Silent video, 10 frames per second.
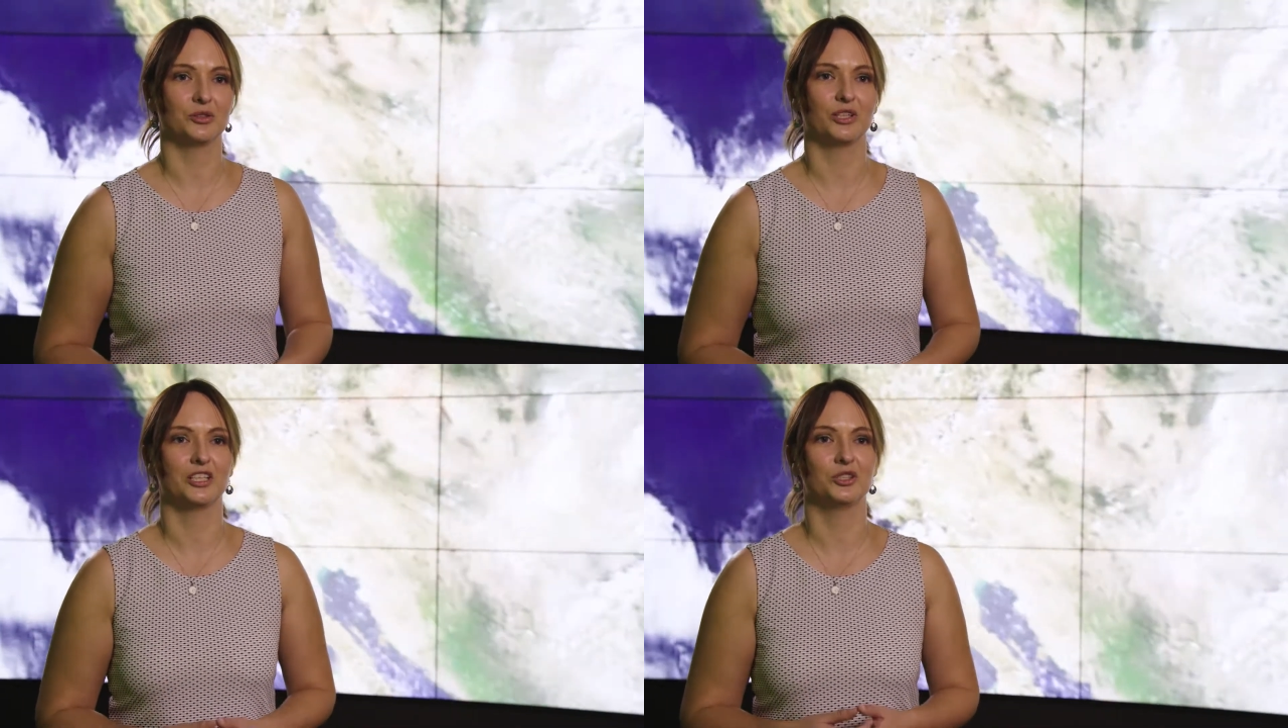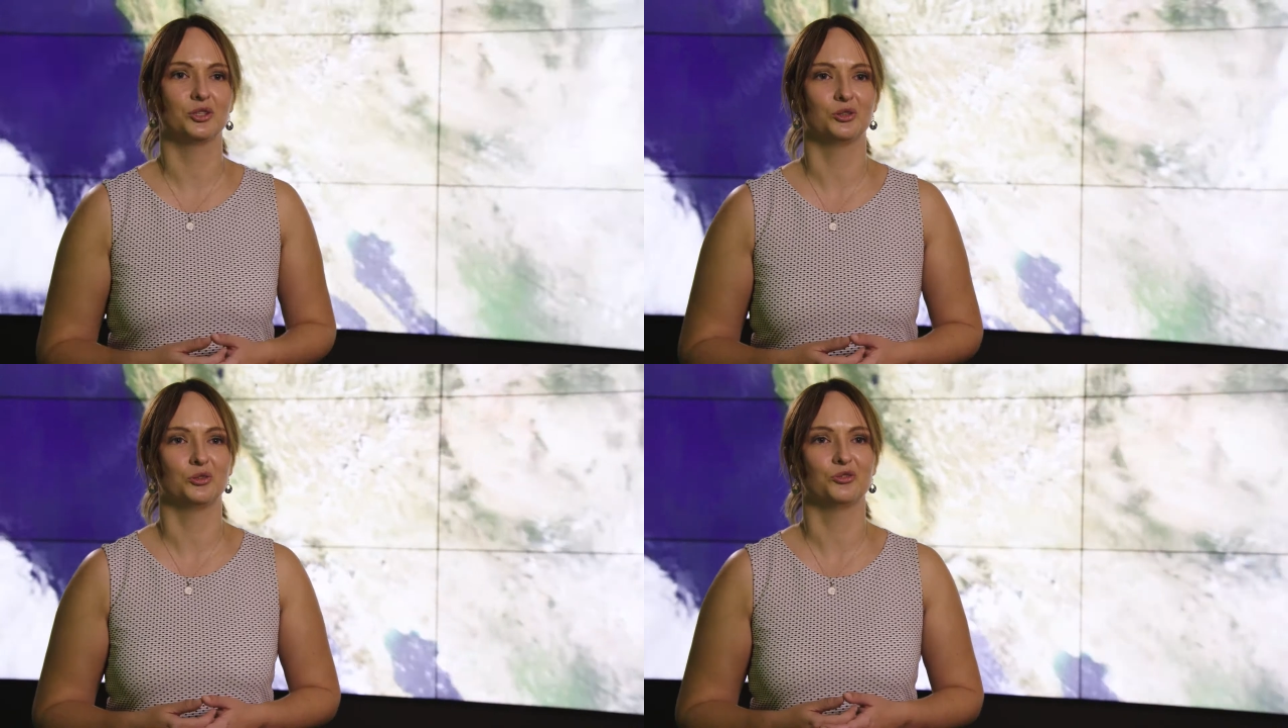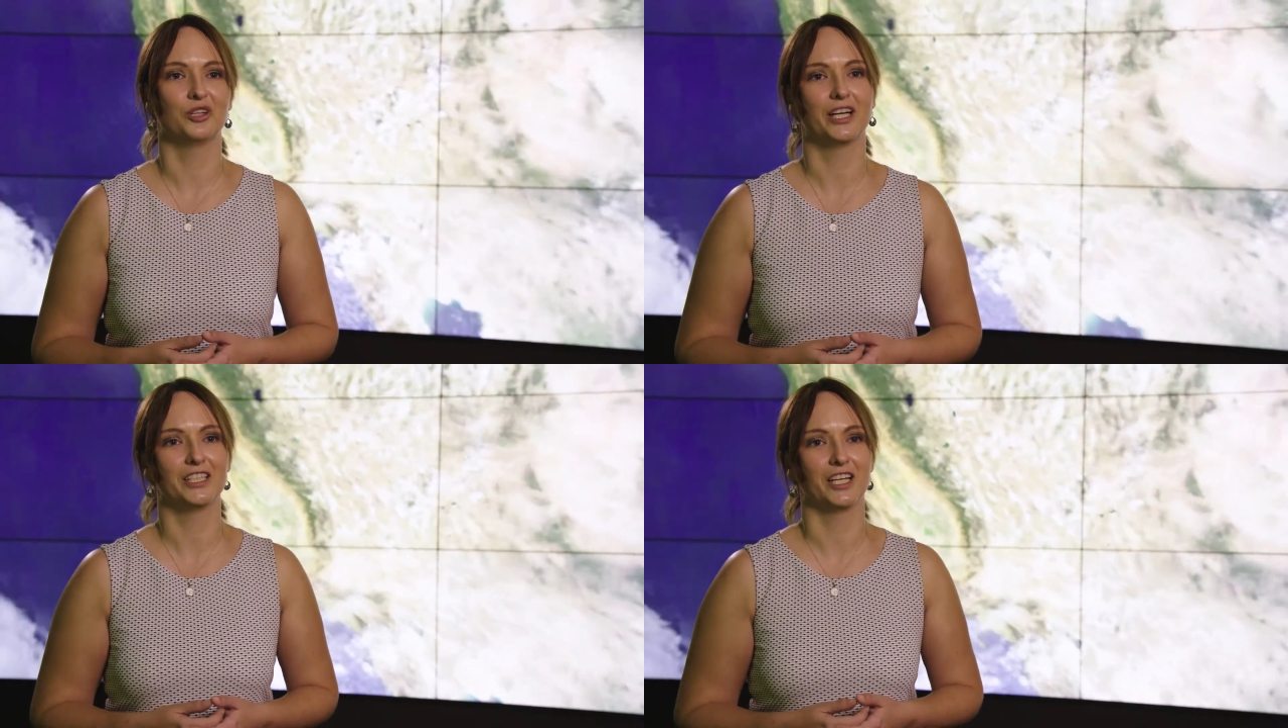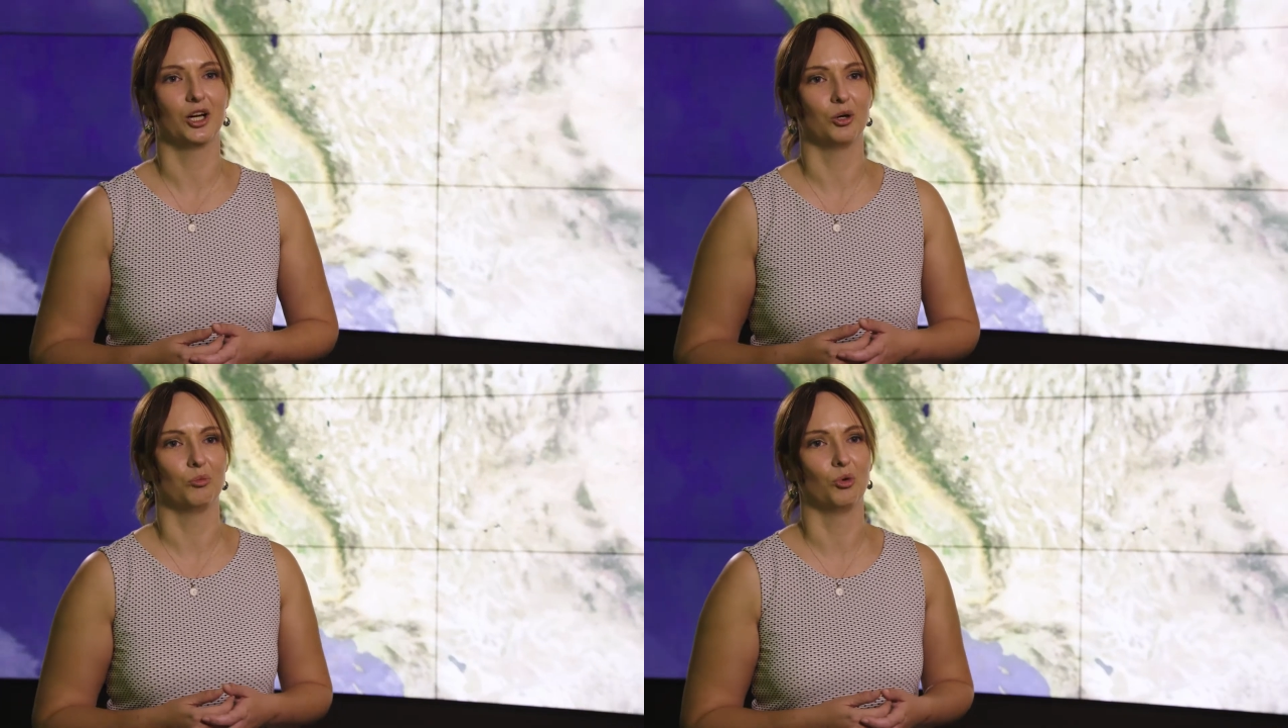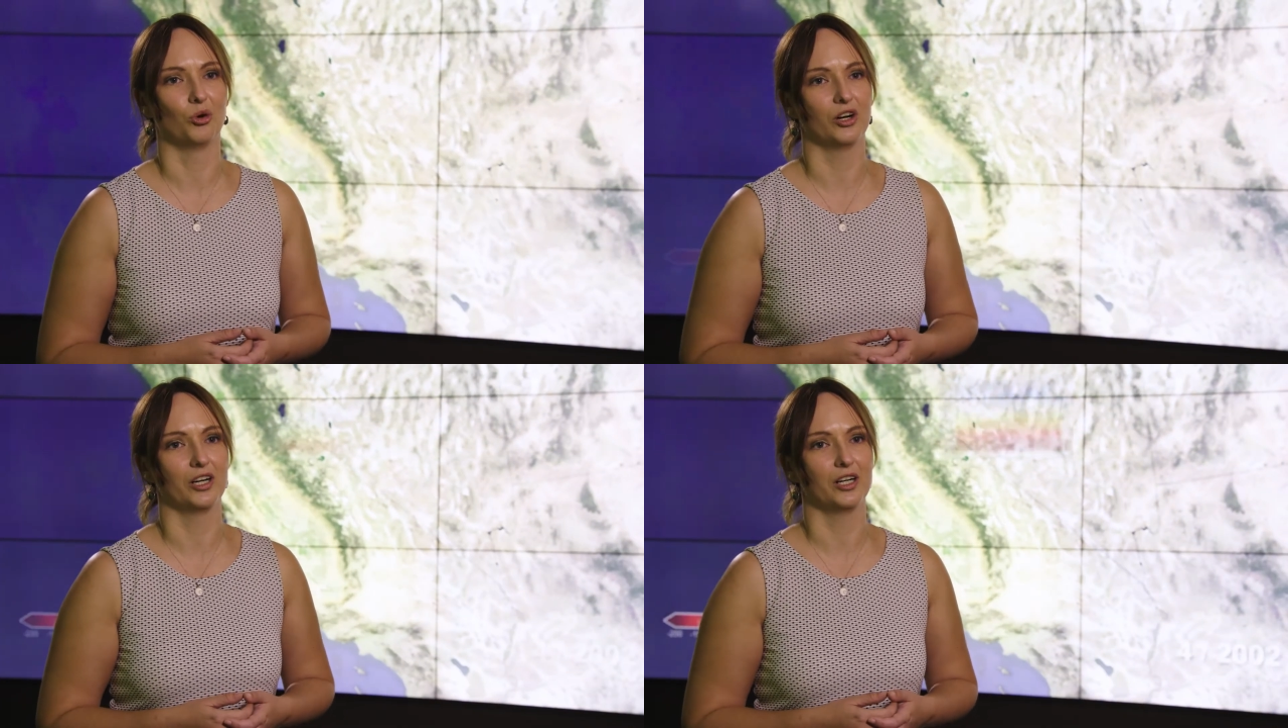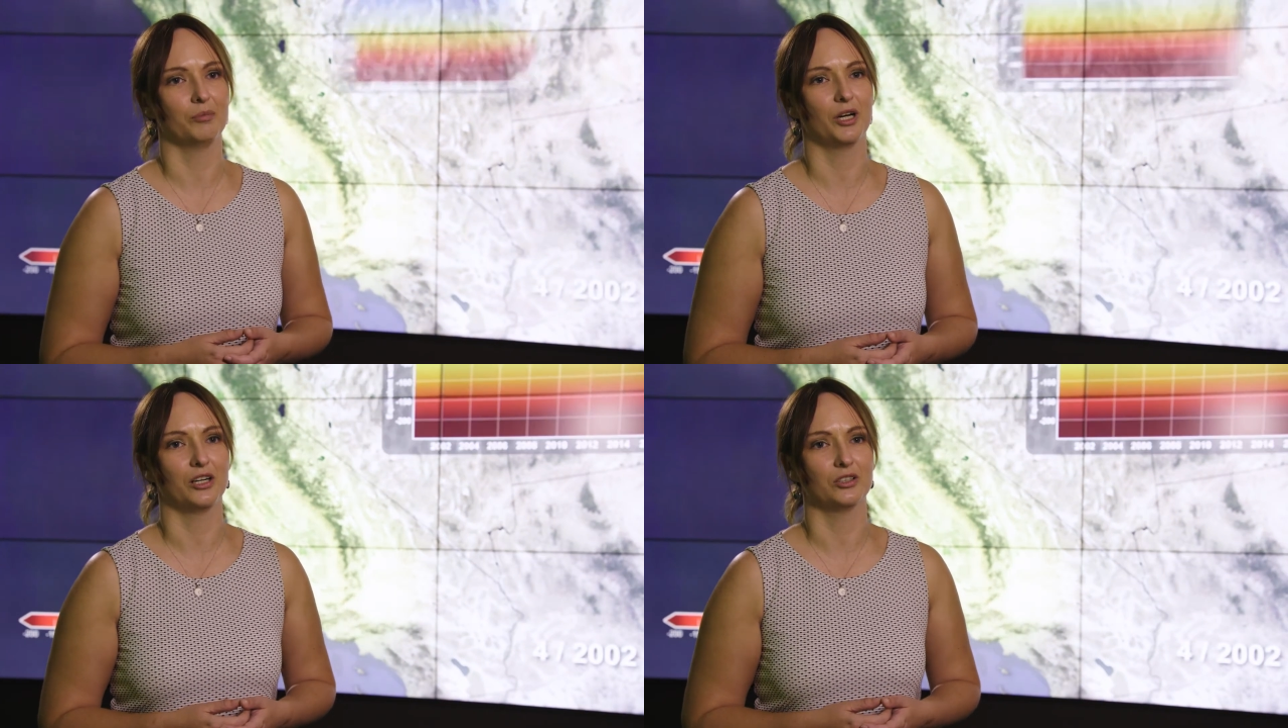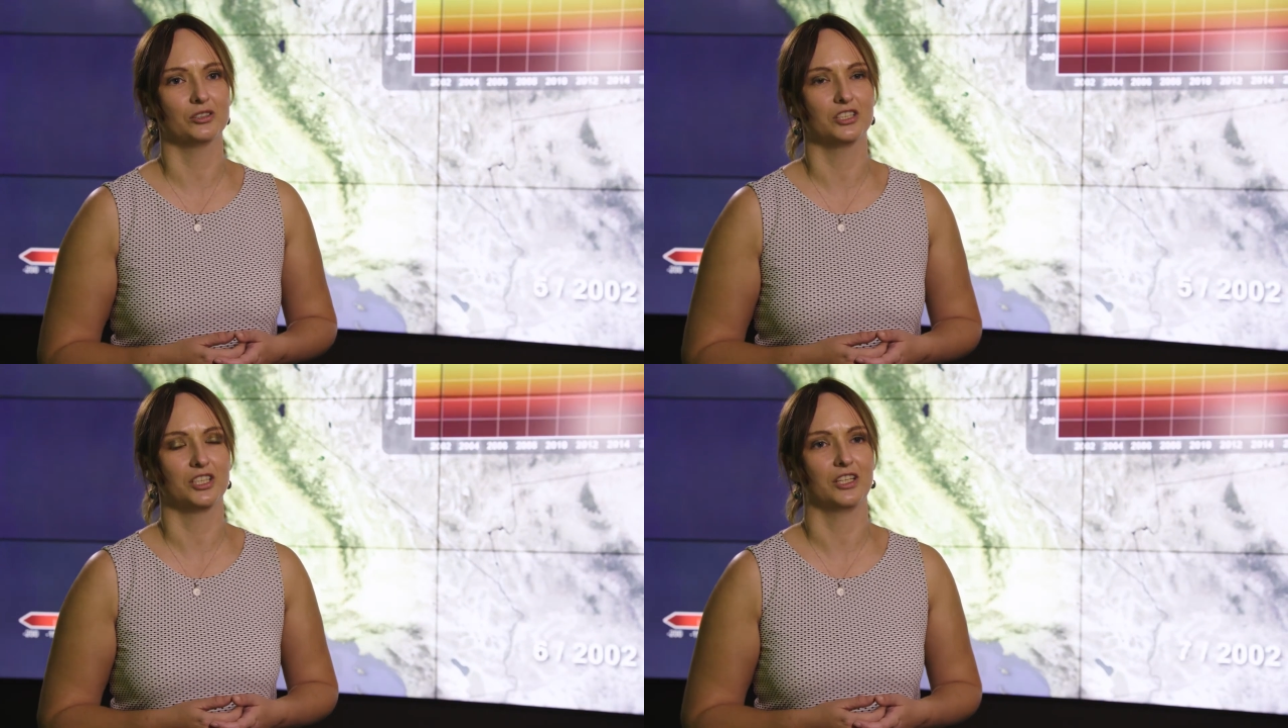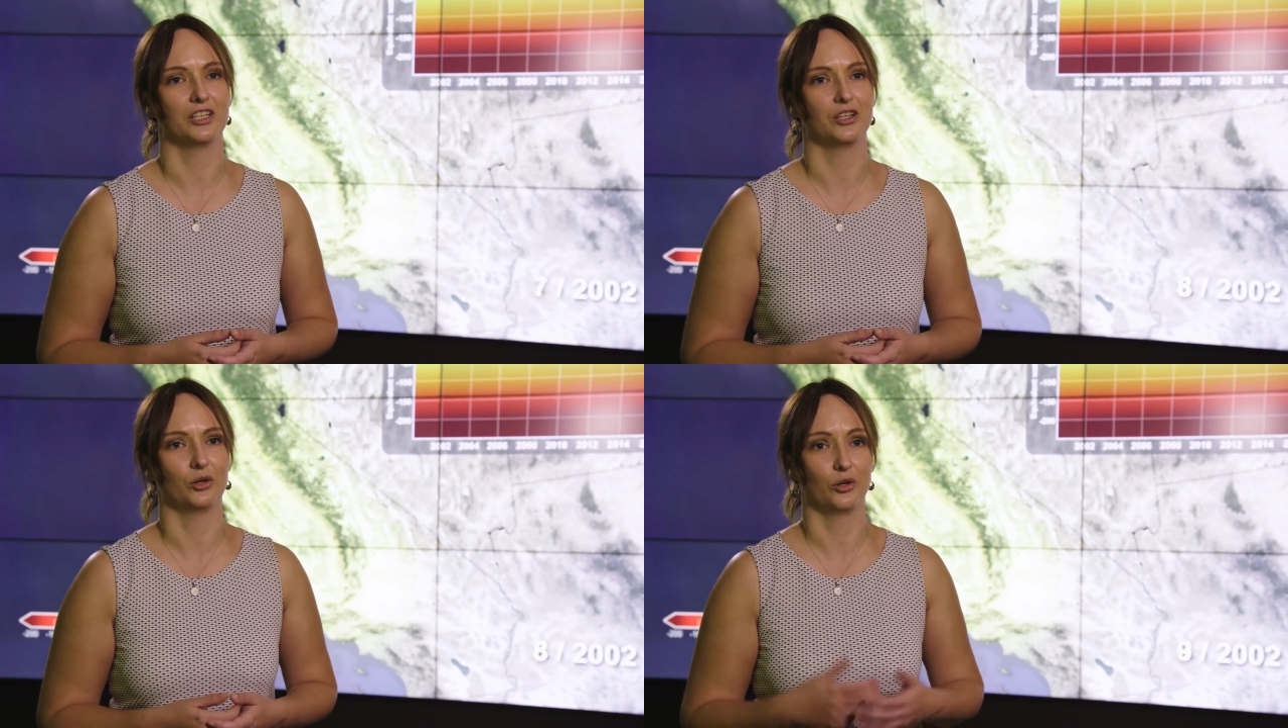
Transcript: trying to find out more about uh,